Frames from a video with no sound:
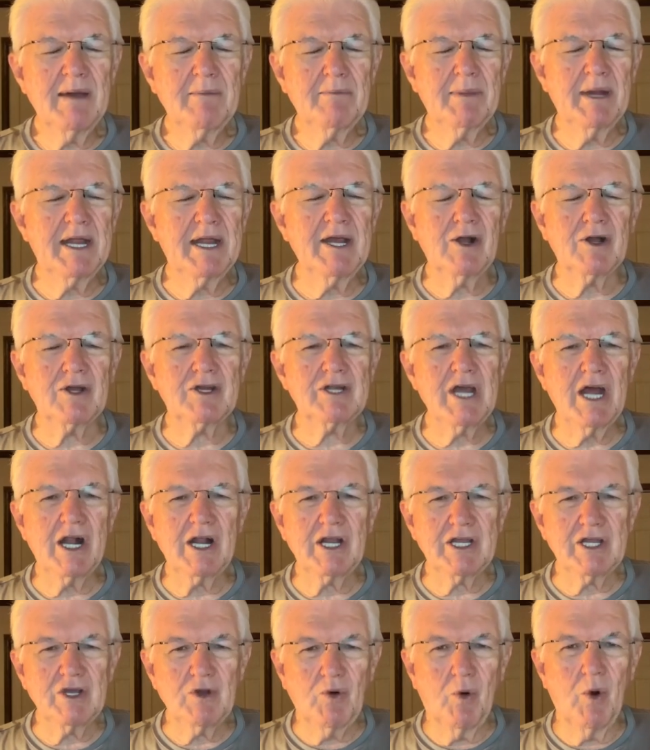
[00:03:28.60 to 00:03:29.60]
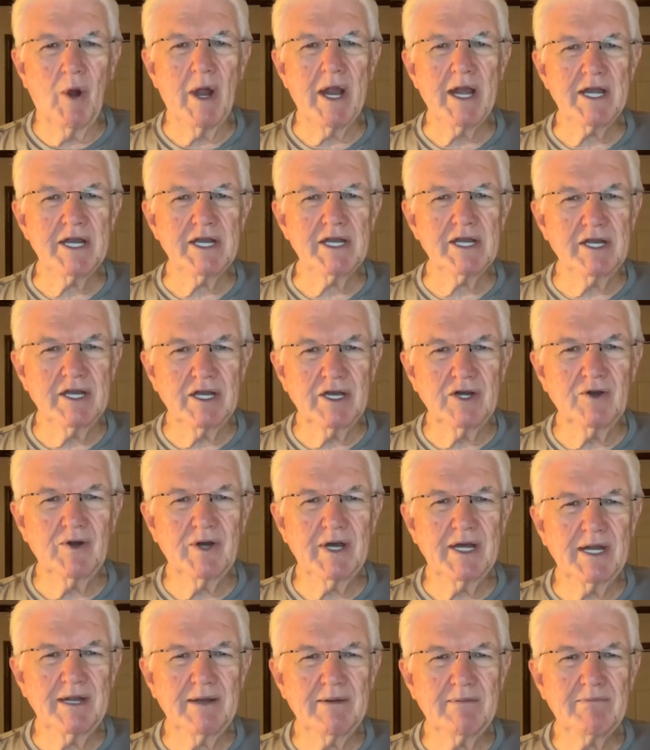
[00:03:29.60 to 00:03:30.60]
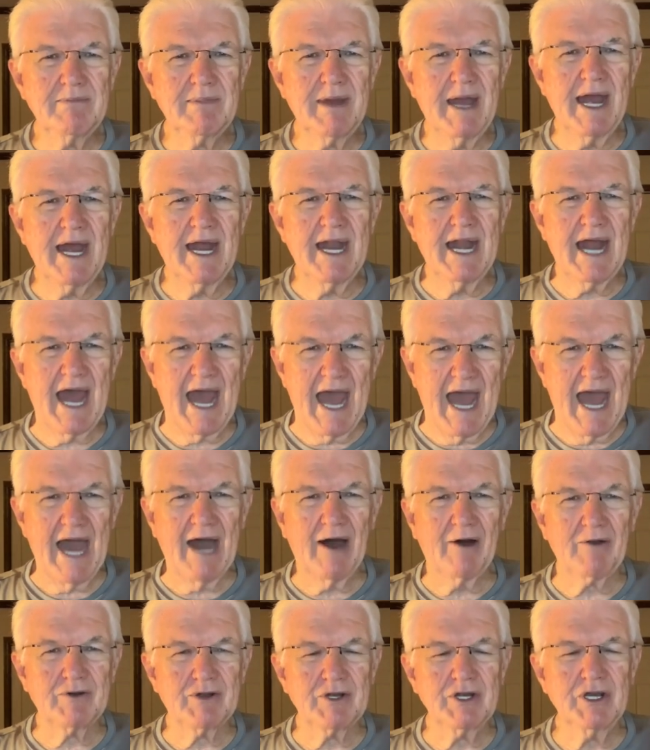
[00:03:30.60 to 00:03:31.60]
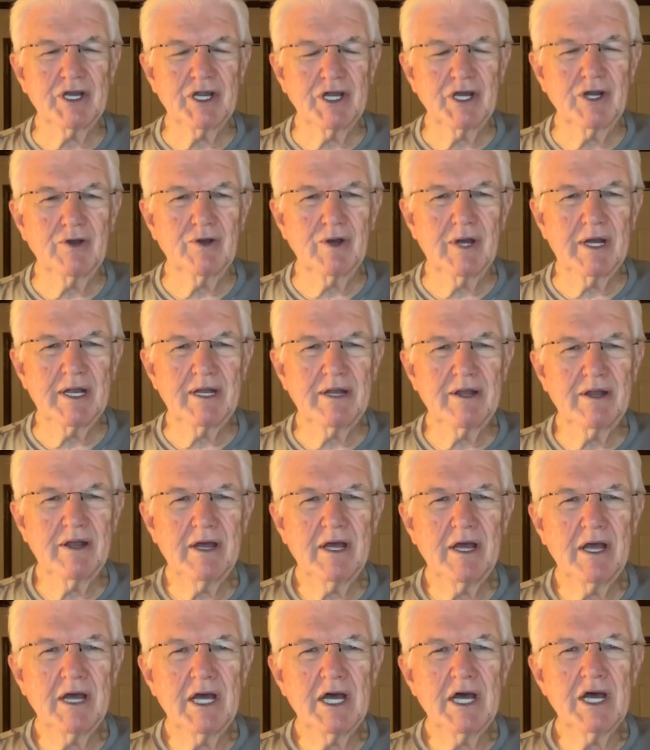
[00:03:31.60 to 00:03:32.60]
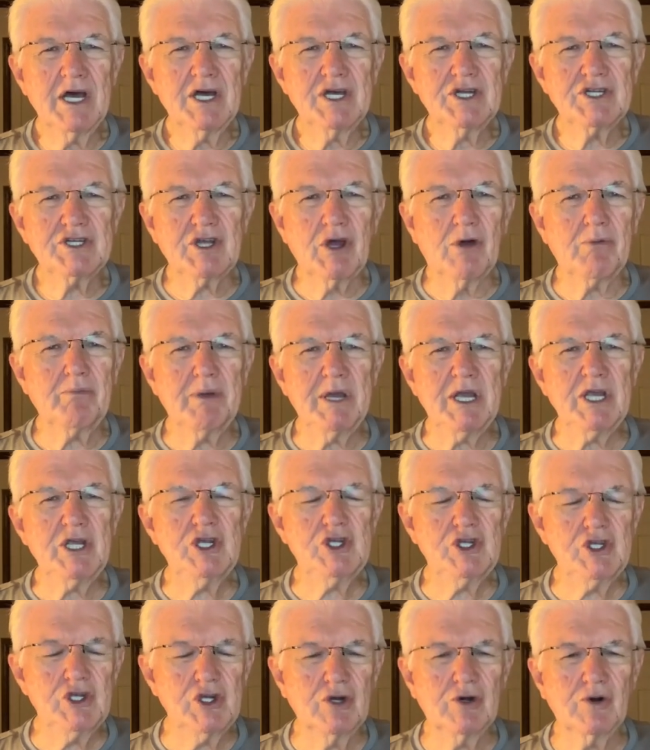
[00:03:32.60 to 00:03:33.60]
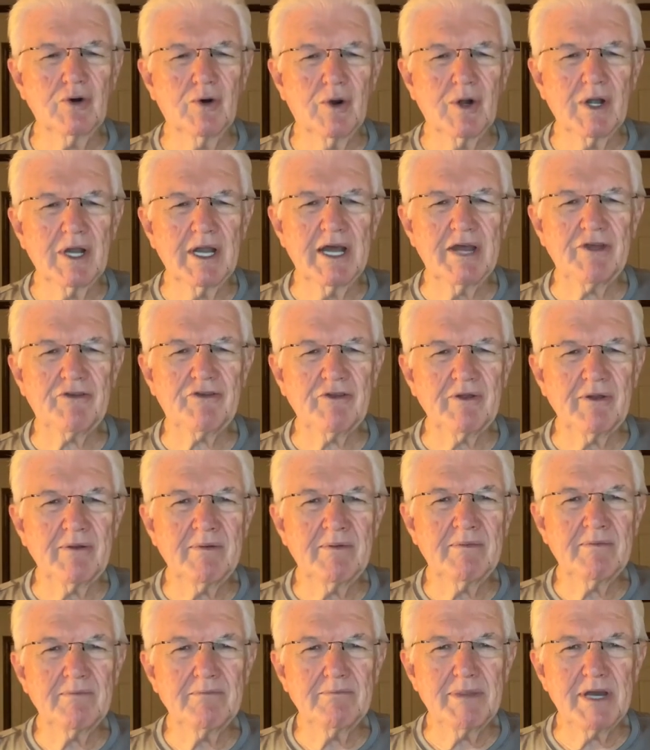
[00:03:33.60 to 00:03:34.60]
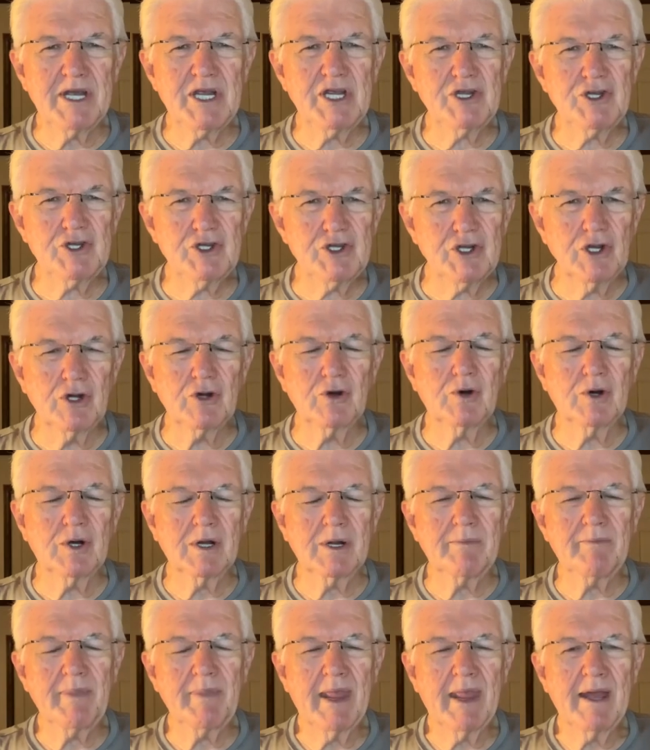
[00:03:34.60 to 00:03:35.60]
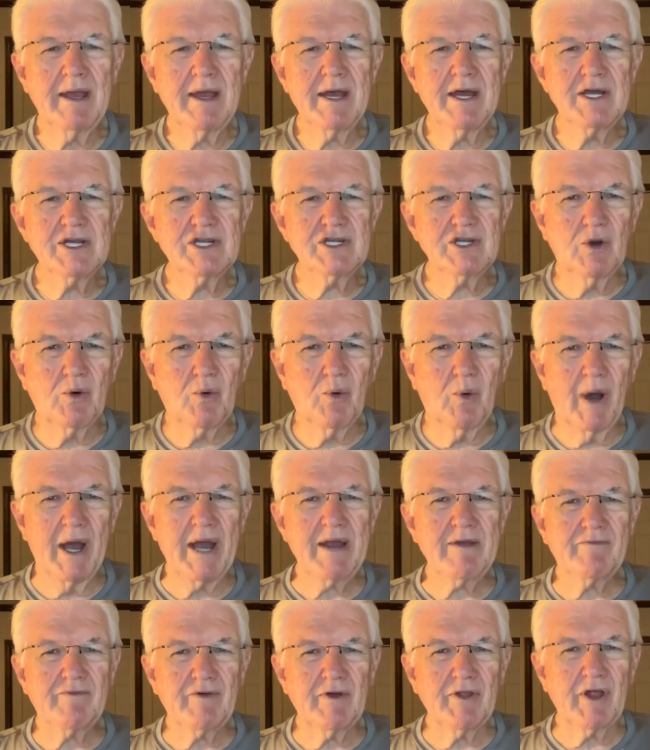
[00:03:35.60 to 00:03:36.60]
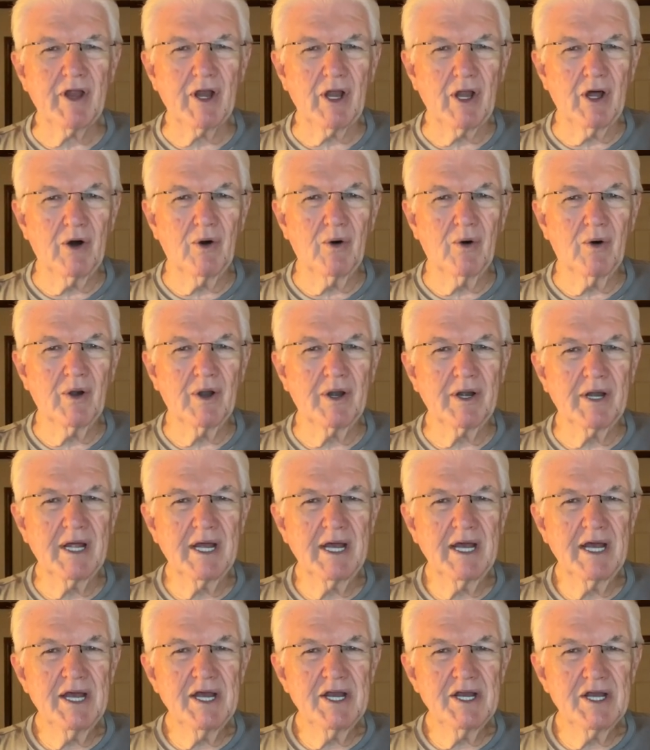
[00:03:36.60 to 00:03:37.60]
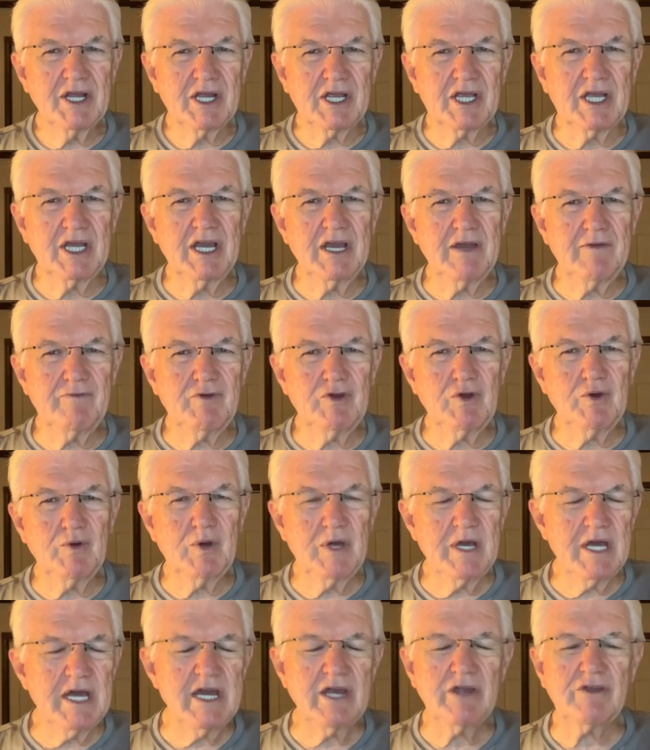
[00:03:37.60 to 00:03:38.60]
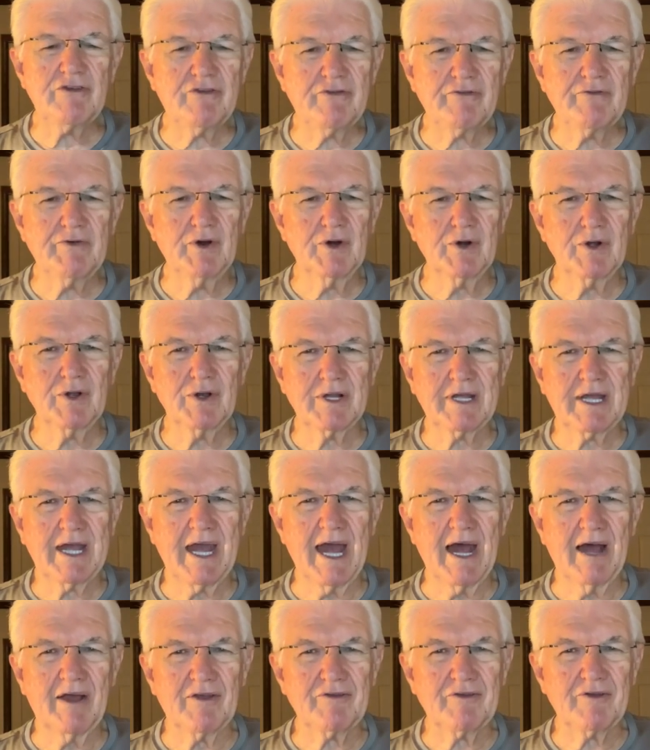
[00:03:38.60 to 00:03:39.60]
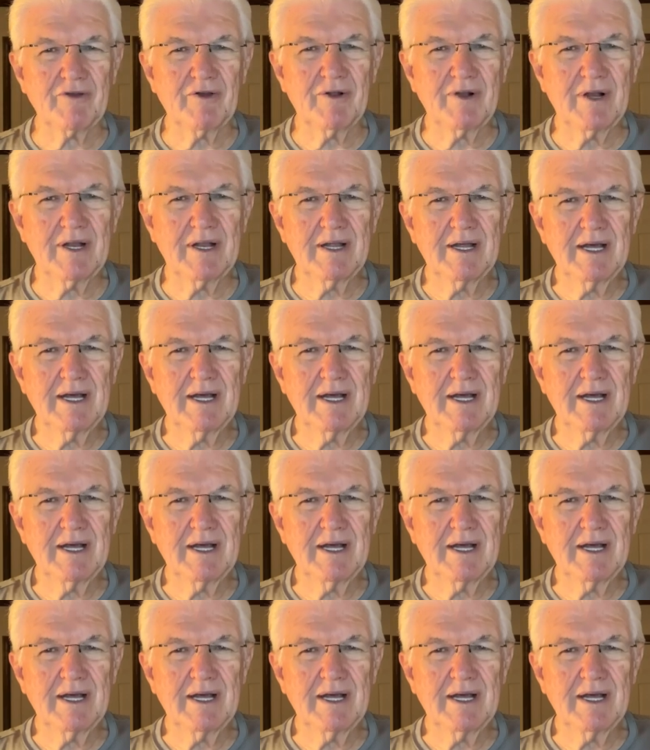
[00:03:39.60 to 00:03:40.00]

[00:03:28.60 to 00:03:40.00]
but he'll tell you when to do it and how to do it. So be sure, listen, be sure to wait for the Lord to give you his full counsel